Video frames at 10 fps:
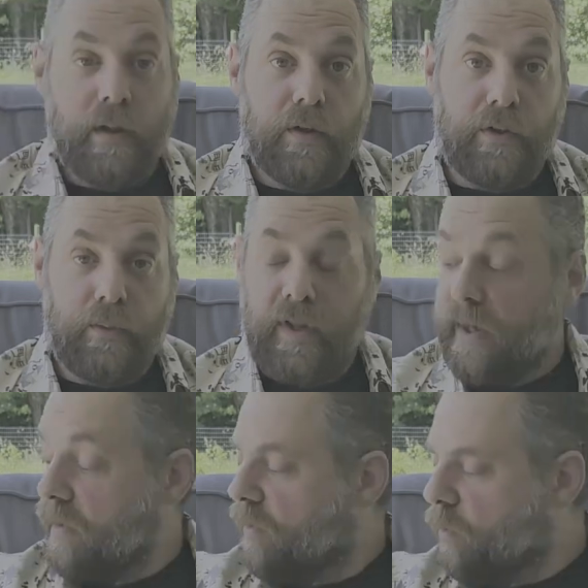do
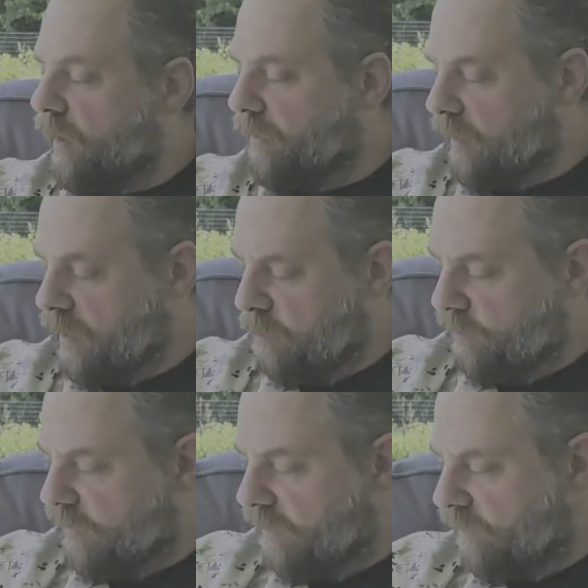that with a couple
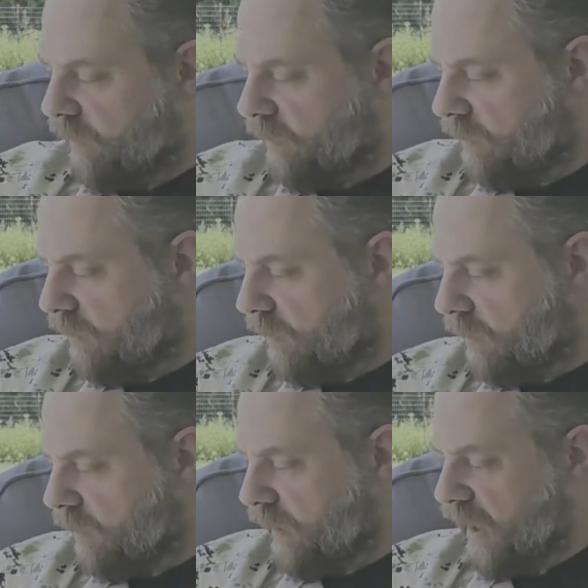different
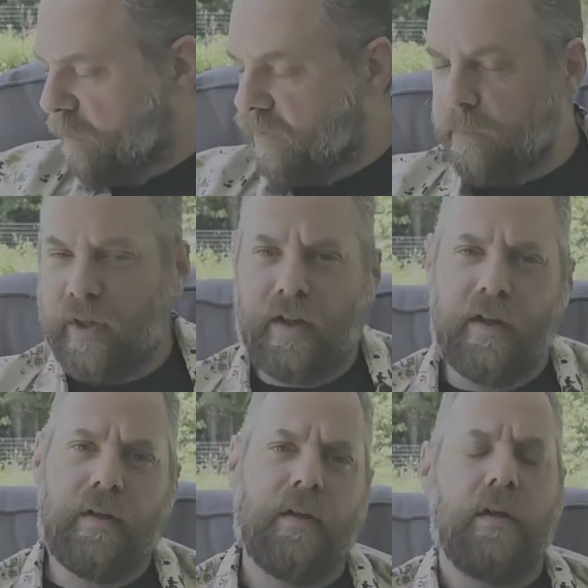ammos. I'm gonna
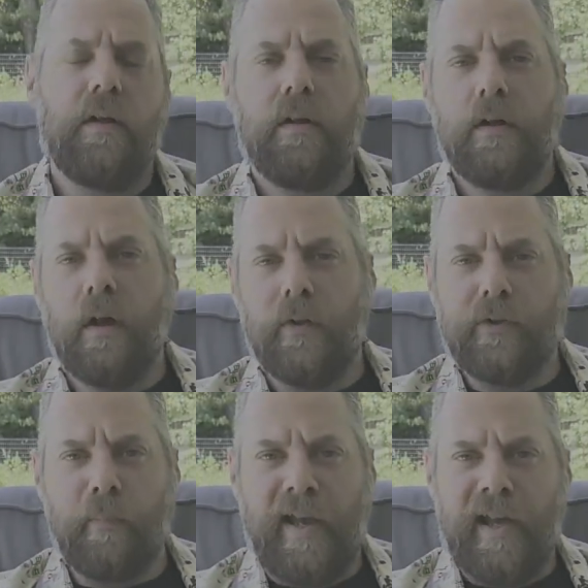
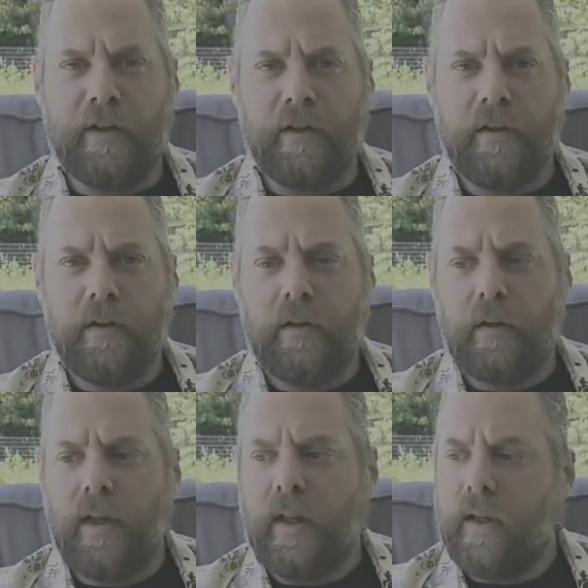also pattern
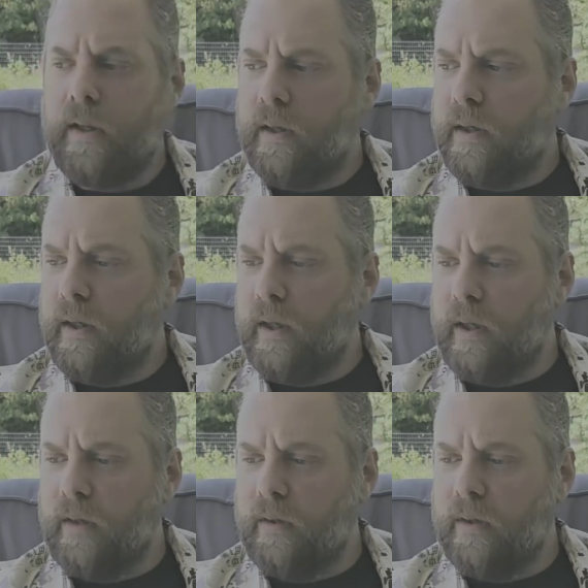
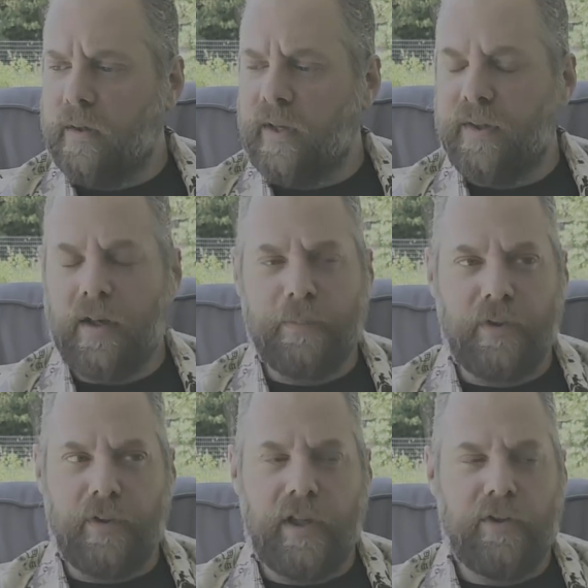and take the
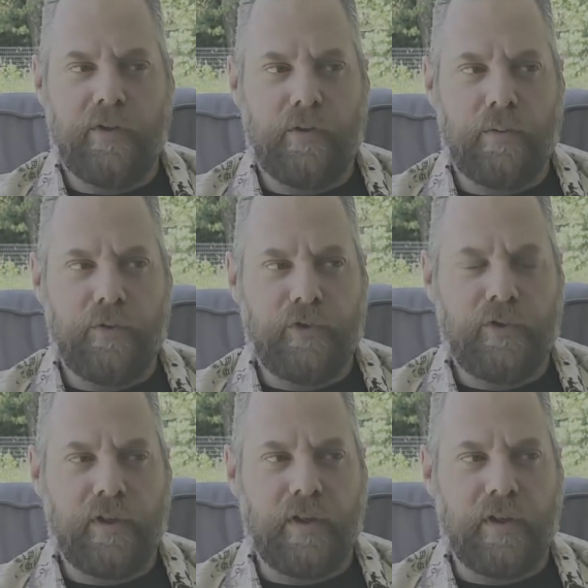opportunity to just